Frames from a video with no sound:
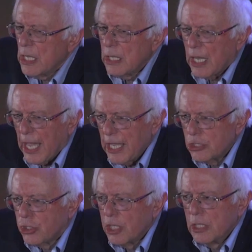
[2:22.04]

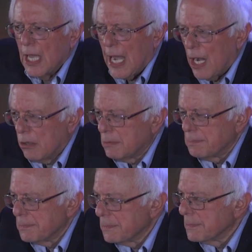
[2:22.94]
engaged in now
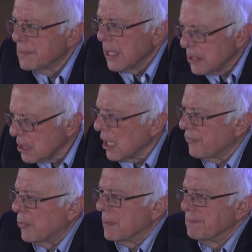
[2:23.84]
is a
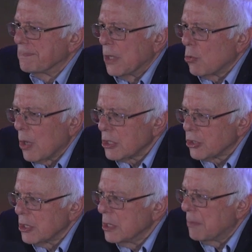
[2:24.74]
tough one, no
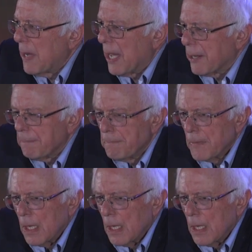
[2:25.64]
question about it.